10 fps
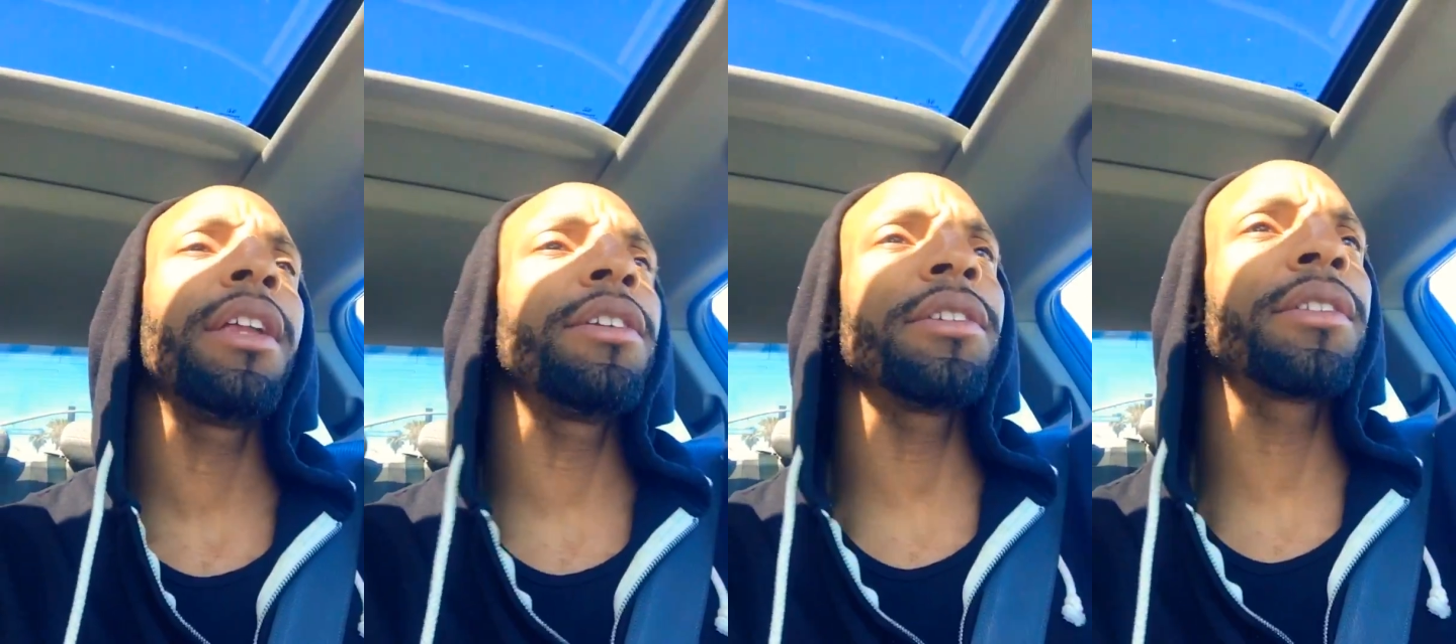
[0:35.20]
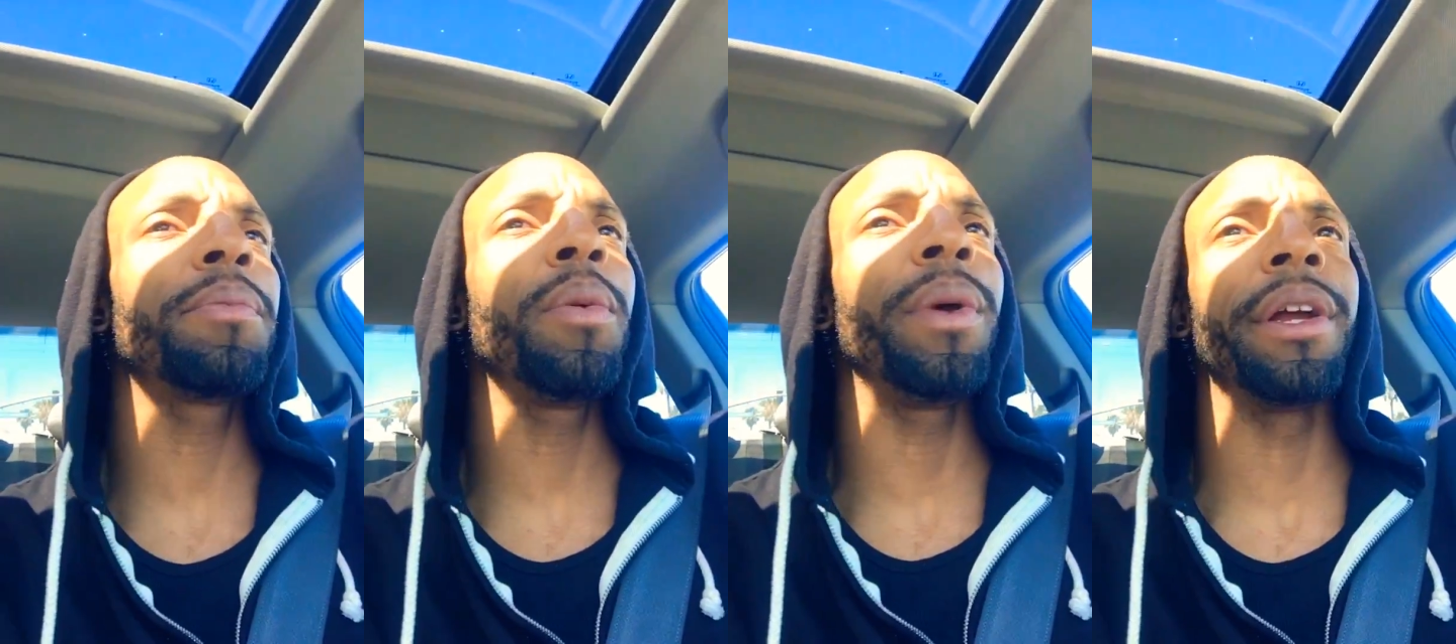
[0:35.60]
And just to
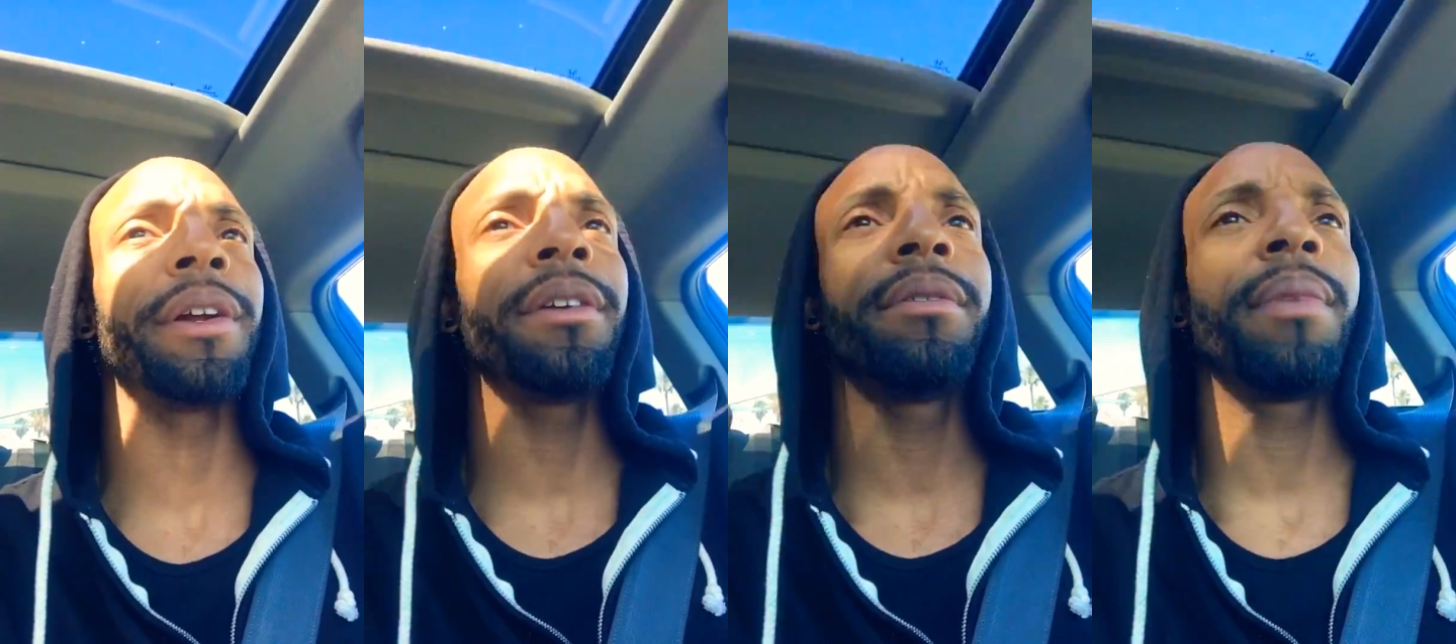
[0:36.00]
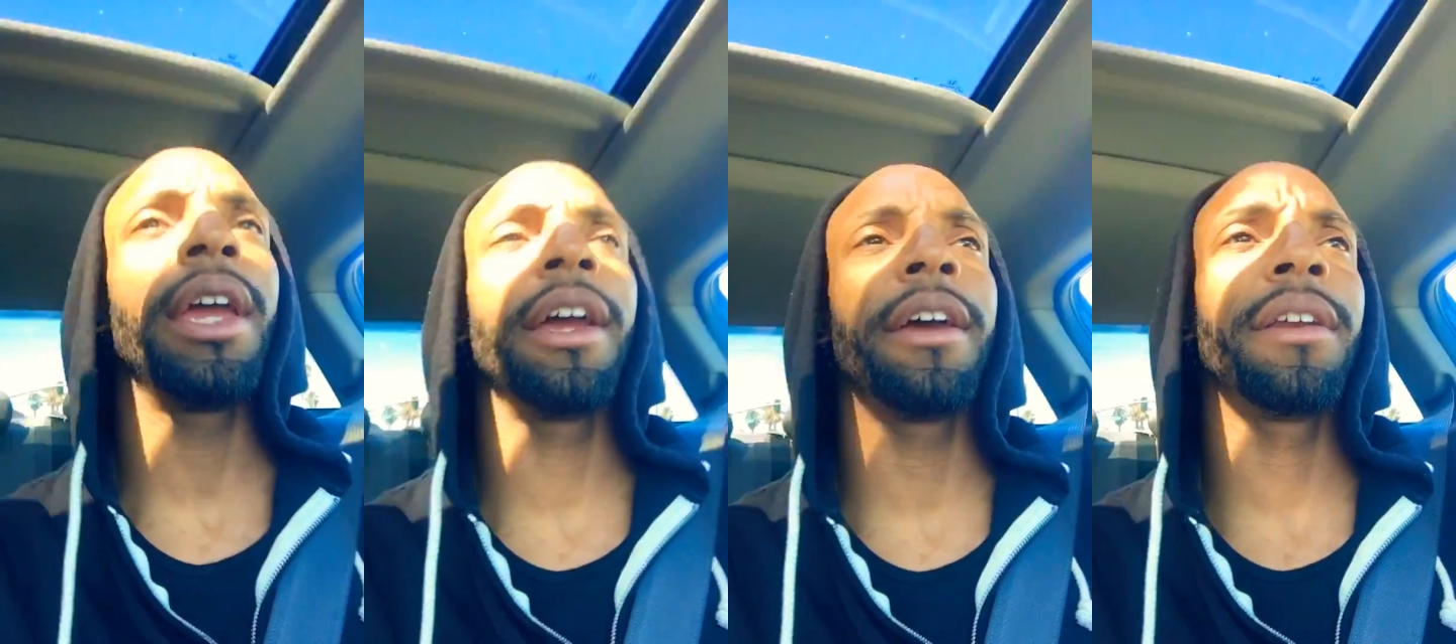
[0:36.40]
be weird.
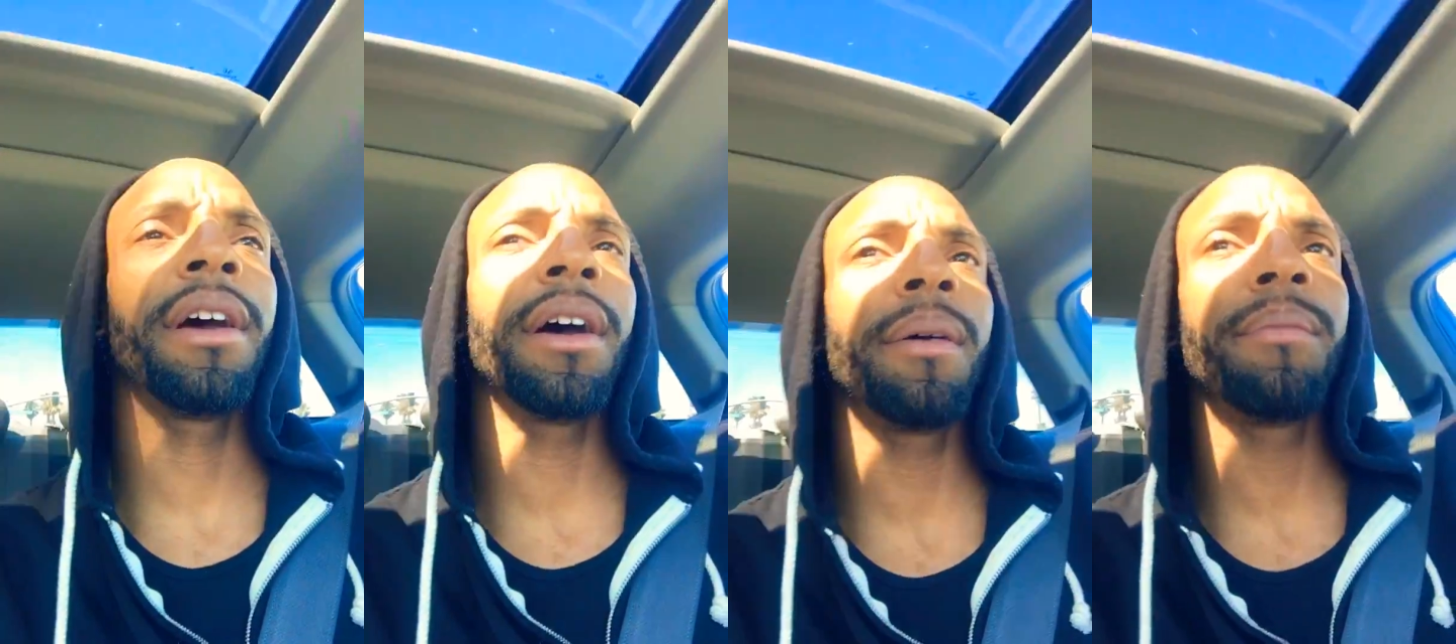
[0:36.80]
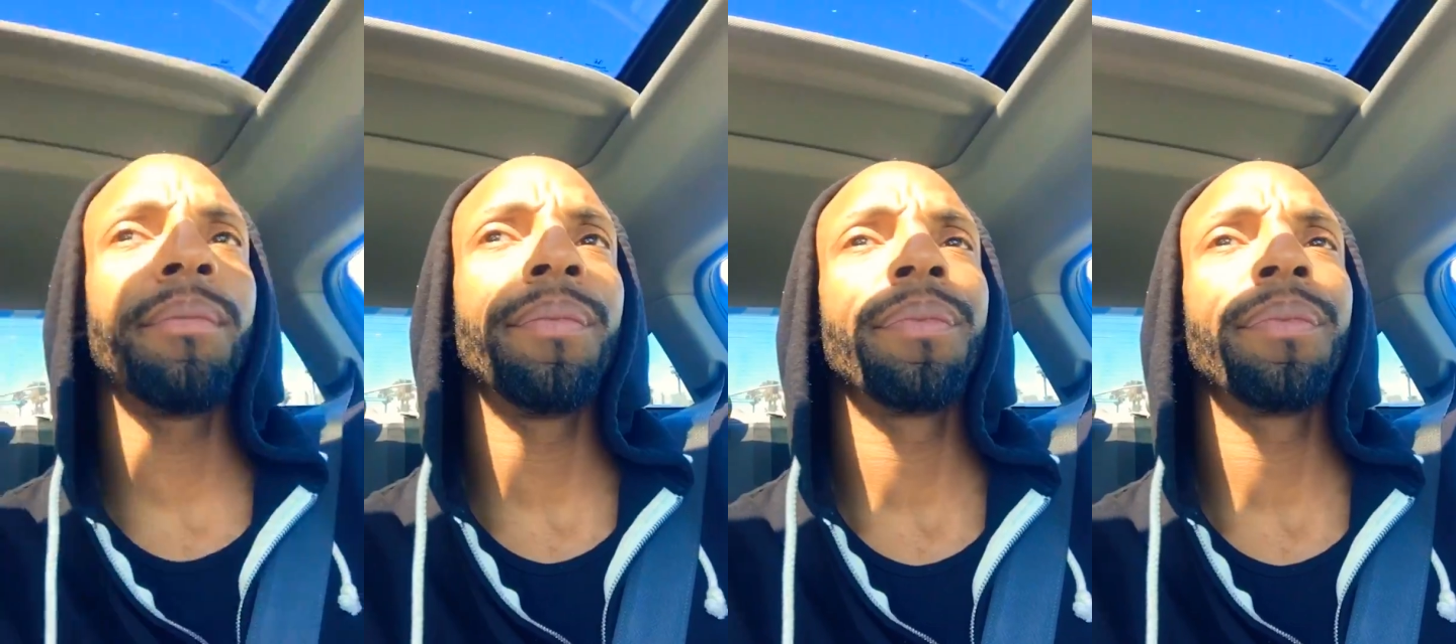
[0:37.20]
And um,